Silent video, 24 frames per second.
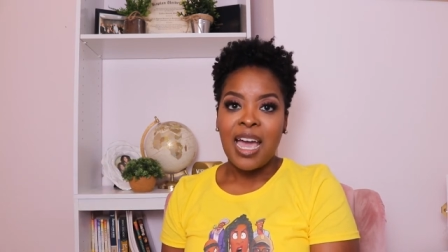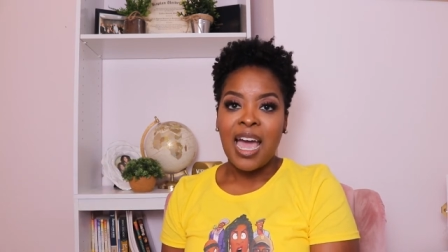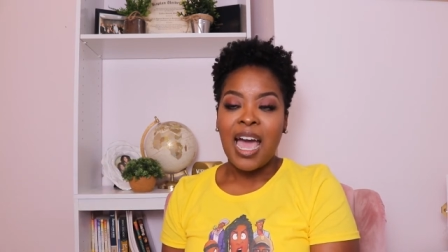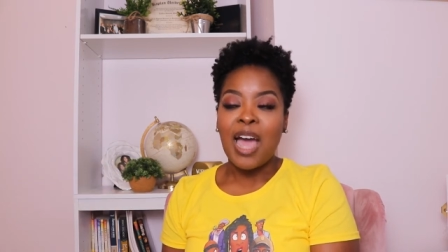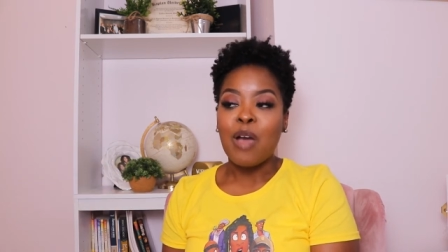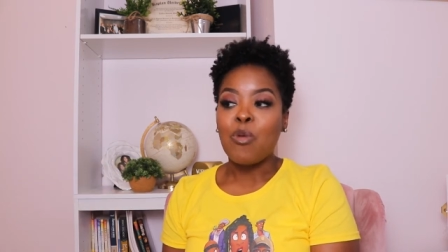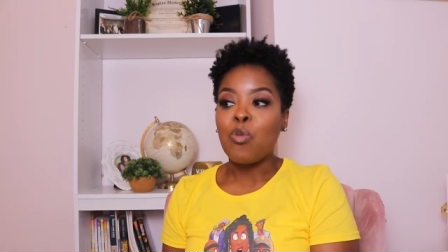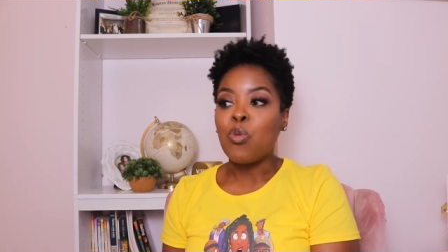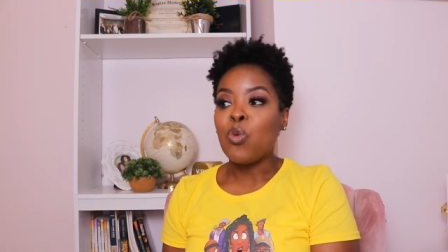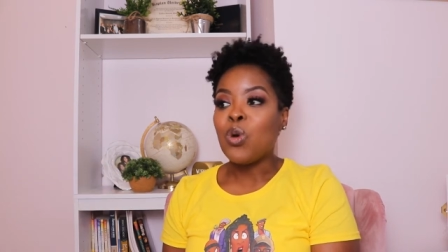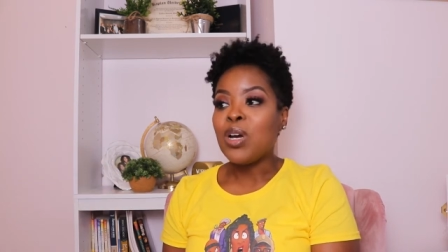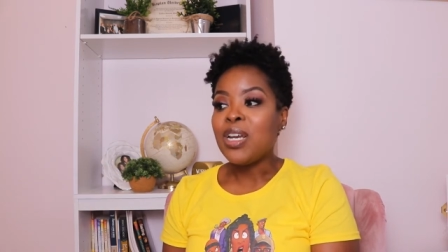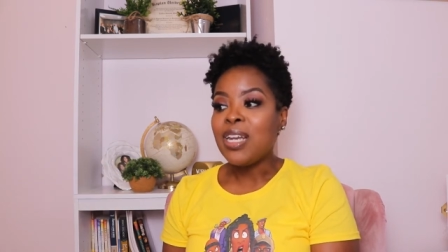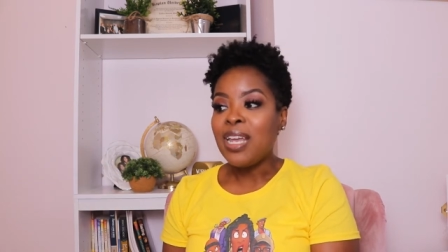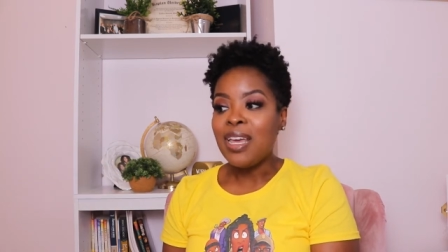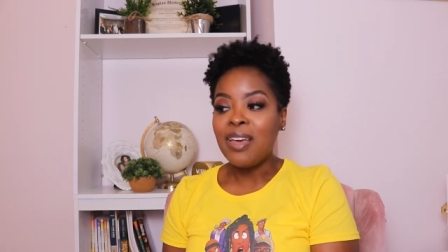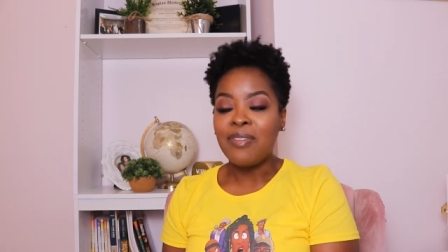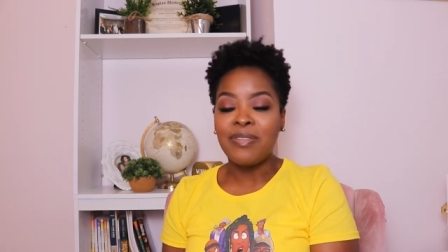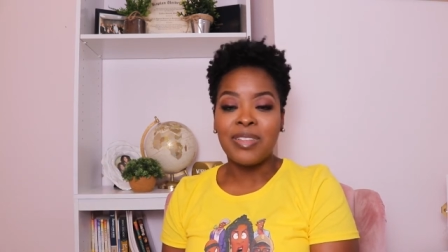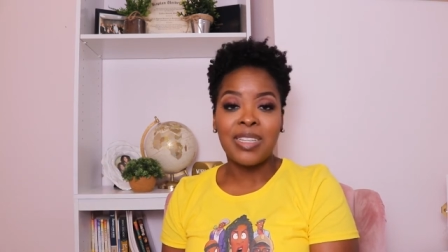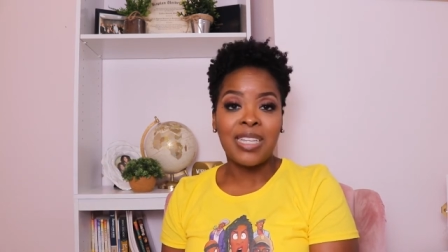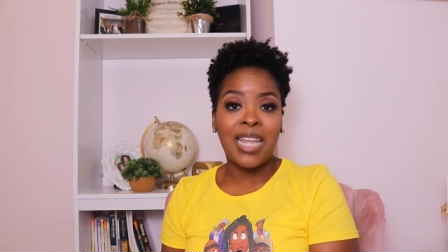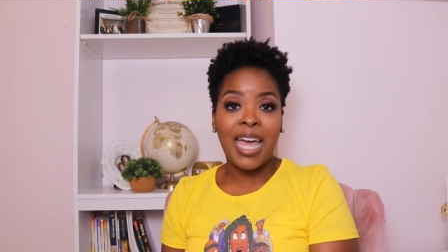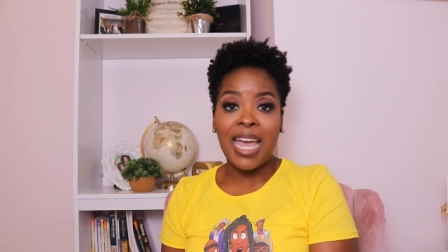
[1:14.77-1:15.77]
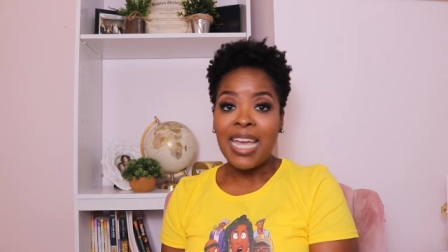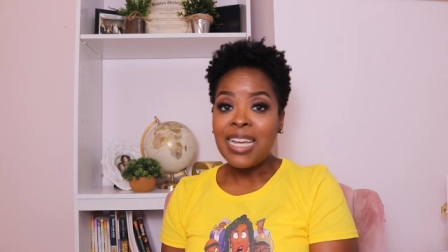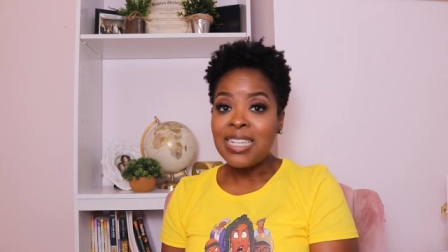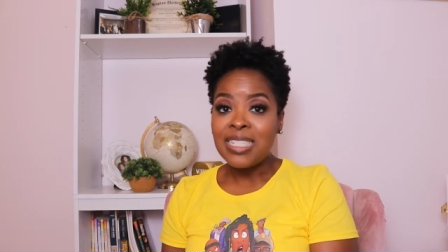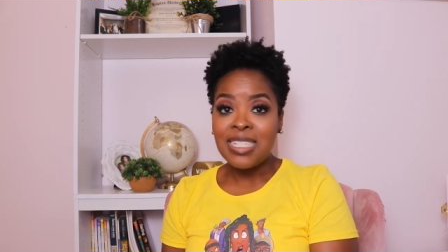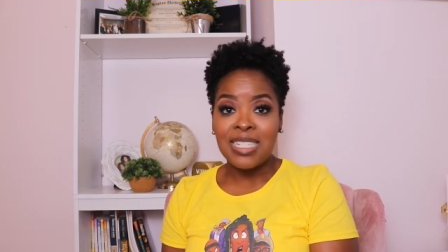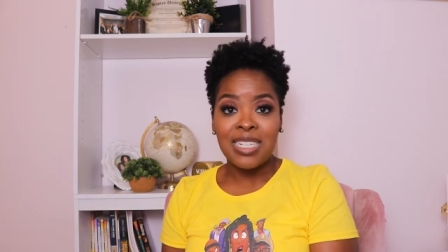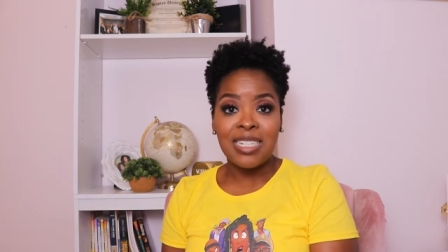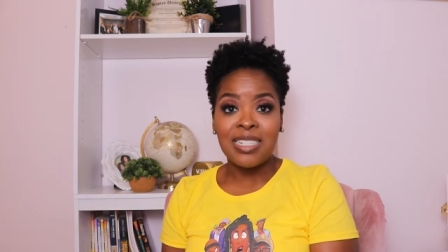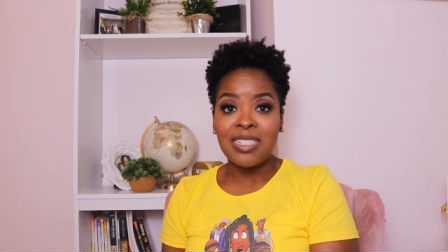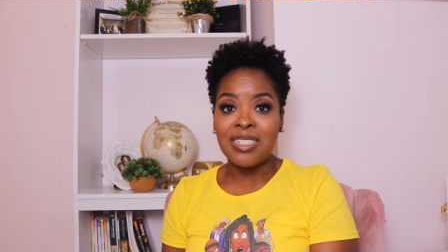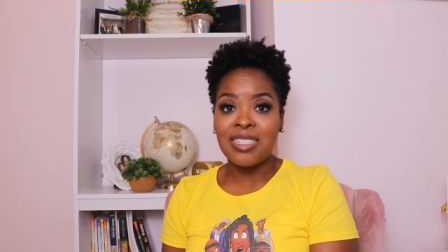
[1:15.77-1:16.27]
I would have
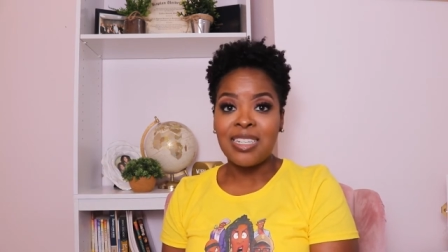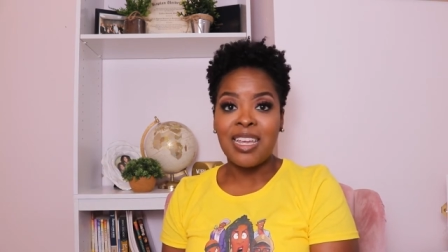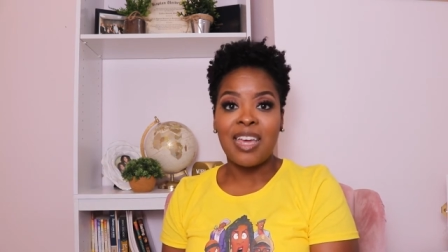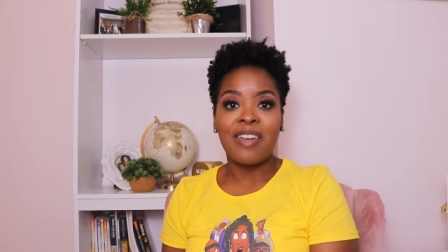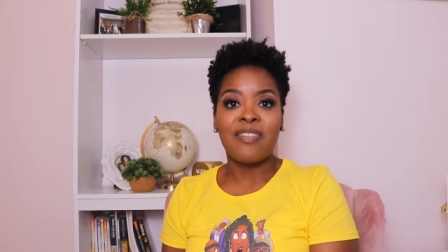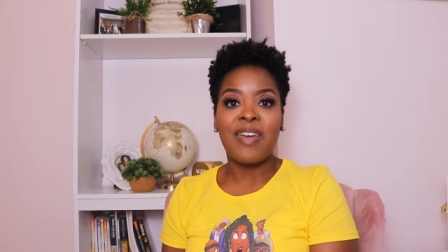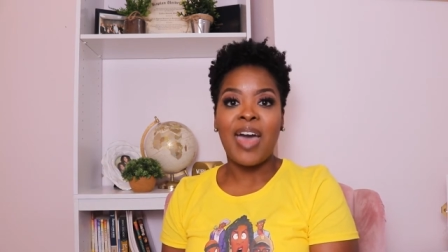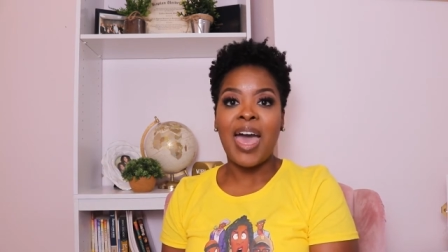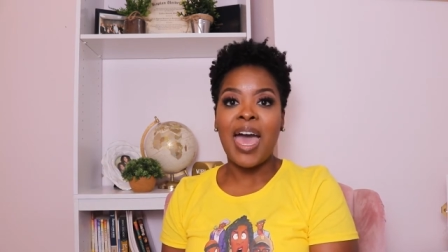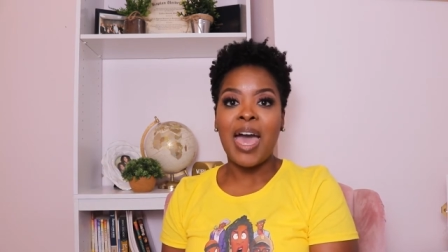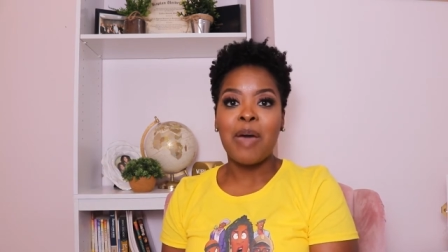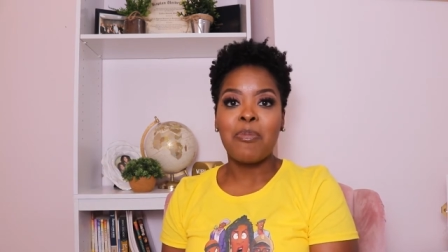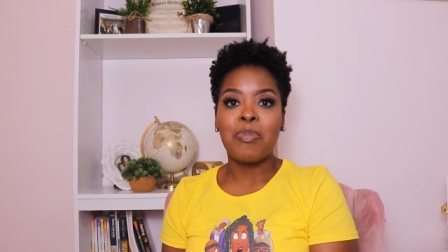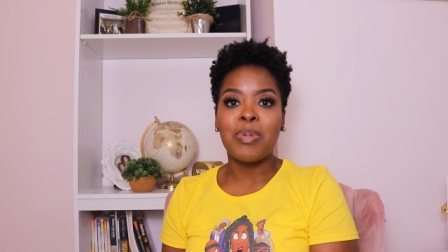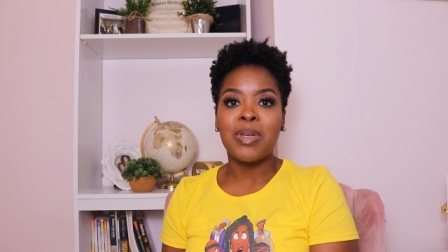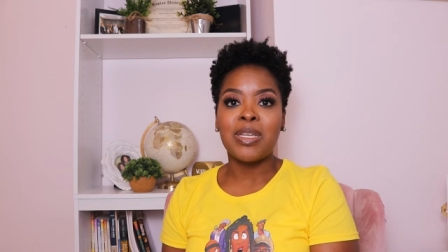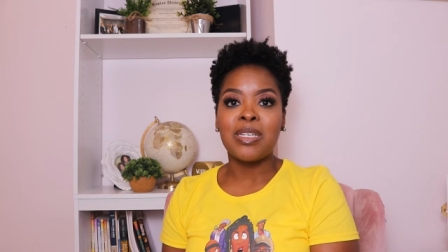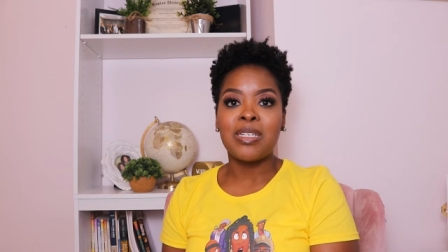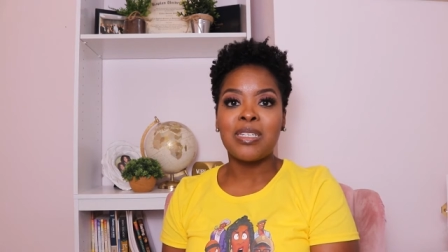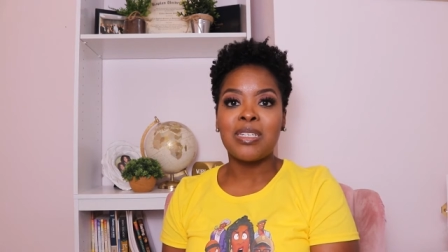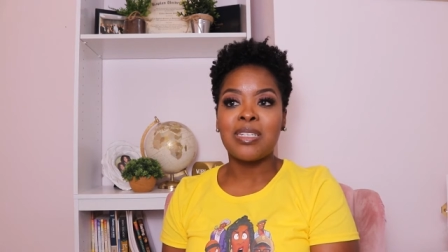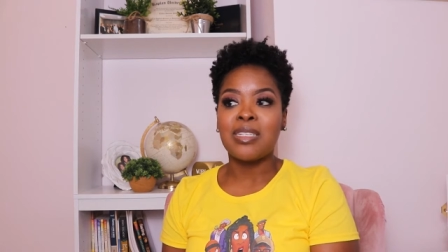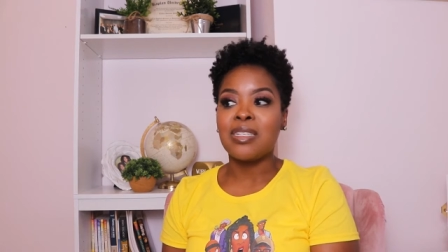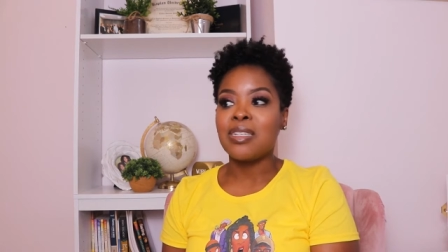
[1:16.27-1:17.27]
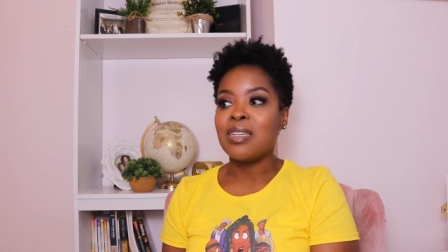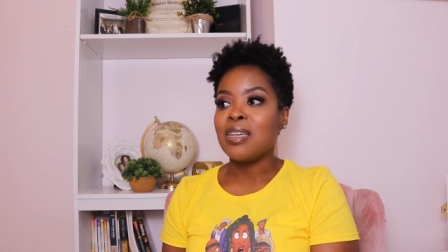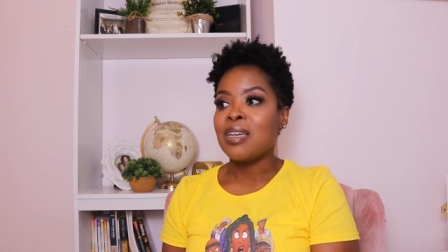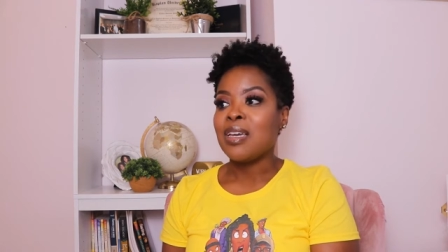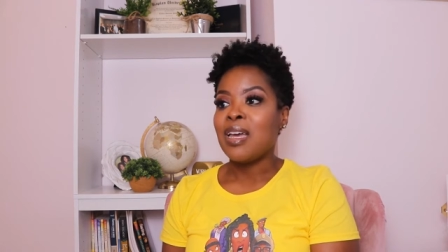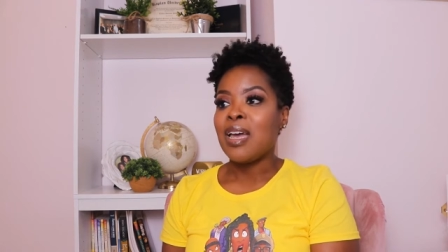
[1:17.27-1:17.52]
liked it to have happened,